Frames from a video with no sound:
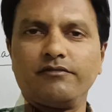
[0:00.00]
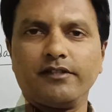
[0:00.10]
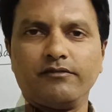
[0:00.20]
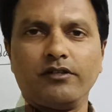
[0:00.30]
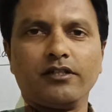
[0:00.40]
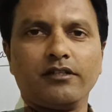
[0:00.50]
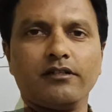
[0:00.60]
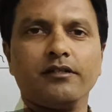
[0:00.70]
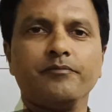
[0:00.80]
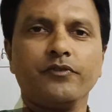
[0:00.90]
of a
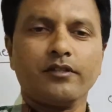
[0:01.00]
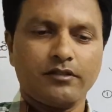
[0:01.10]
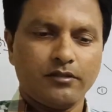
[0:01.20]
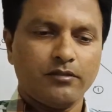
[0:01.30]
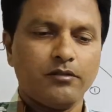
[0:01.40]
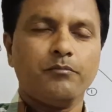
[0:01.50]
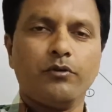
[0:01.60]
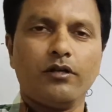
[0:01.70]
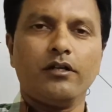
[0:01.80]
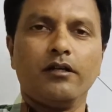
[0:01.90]
water
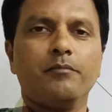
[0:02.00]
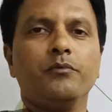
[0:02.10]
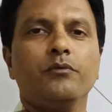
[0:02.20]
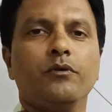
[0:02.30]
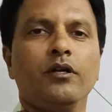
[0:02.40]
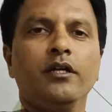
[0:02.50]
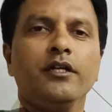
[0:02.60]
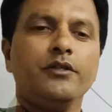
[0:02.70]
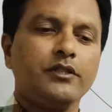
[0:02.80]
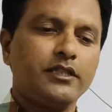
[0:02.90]
pond or pool,
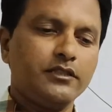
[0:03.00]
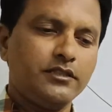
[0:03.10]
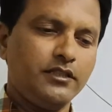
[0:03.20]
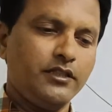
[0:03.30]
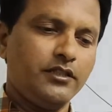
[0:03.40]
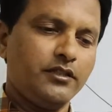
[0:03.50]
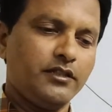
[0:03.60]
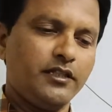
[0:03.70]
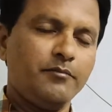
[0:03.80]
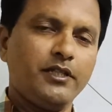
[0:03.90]
you can see
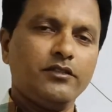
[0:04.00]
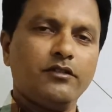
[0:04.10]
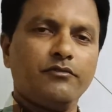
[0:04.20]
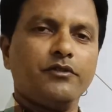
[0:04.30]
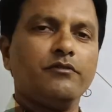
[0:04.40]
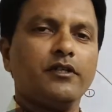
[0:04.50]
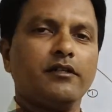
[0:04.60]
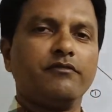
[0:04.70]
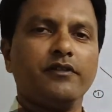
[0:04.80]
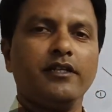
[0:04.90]
the image of
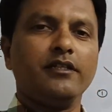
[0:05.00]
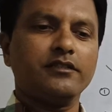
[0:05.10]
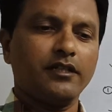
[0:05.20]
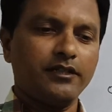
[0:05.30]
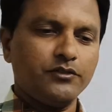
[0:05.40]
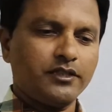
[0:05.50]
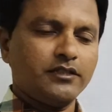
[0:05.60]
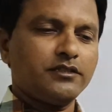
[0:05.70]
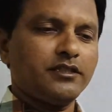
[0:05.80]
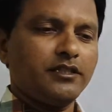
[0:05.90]
your face, and you can
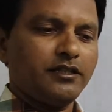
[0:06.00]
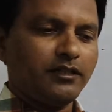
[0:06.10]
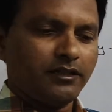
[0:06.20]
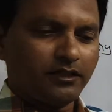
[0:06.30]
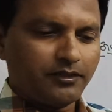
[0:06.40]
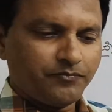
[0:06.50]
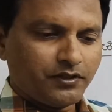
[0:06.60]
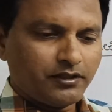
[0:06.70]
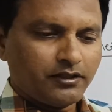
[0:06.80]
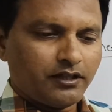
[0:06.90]
see the
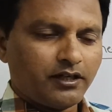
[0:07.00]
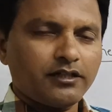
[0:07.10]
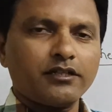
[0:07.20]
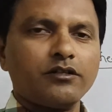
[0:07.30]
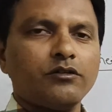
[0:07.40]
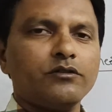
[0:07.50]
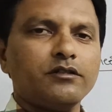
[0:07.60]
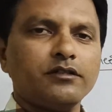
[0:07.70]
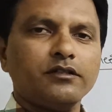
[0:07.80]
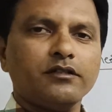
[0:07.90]

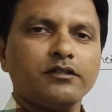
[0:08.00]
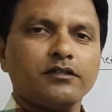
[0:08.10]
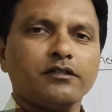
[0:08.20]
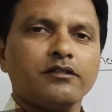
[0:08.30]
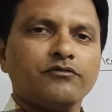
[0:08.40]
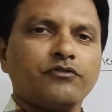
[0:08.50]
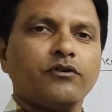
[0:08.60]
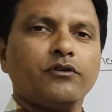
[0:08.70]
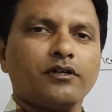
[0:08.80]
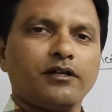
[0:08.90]
underground
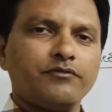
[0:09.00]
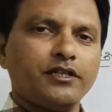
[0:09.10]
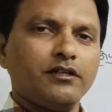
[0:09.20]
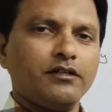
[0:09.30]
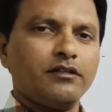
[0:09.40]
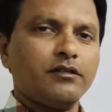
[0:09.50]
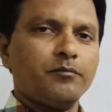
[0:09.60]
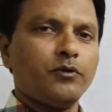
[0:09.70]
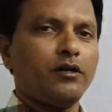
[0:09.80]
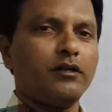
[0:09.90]
floor of the
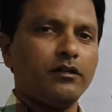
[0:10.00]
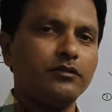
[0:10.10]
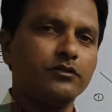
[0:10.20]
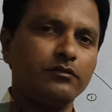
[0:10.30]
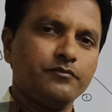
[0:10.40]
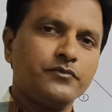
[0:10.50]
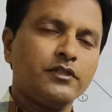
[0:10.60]
pond also.